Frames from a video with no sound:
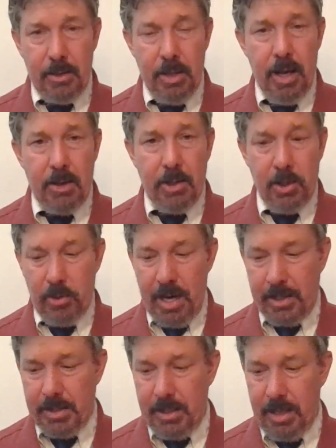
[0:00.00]
uh,
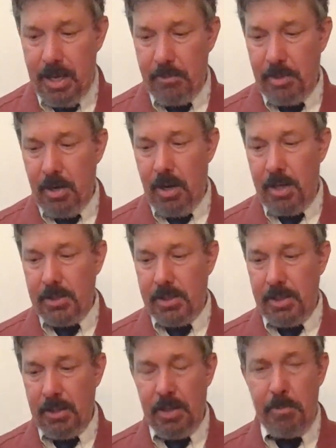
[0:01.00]
correcting him,
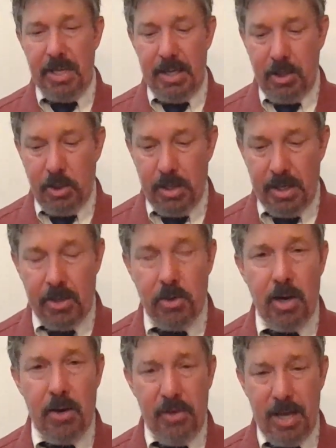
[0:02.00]
constantly being
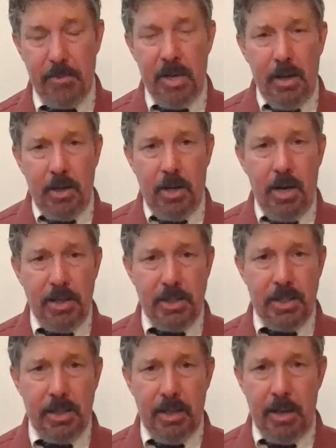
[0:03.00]
critical of him,
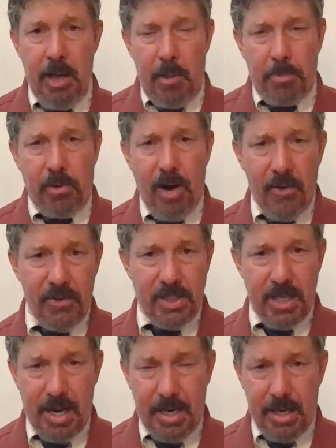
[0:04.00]
constantly
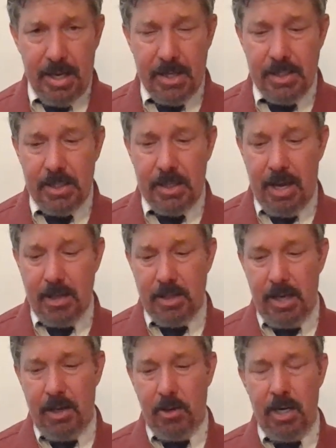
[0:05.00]
prophesying against the
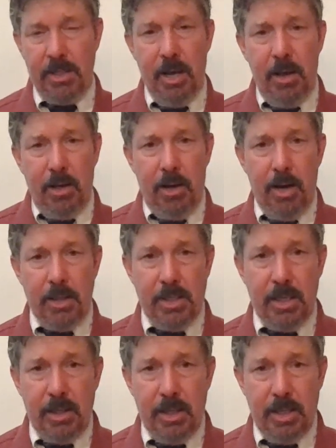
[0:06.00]
Antichrist,
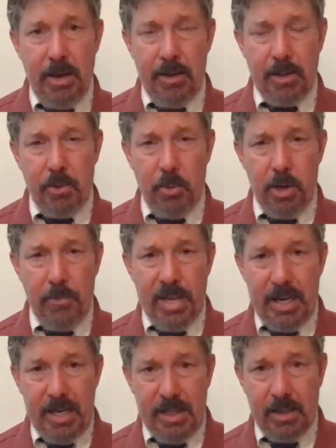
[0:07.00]
constantly telling the world
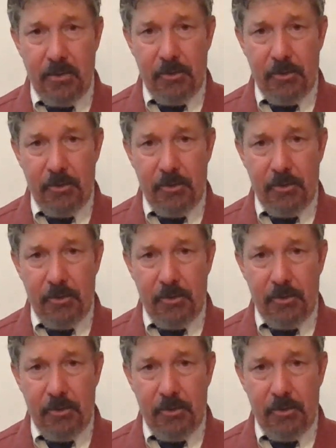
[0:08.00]
that he's a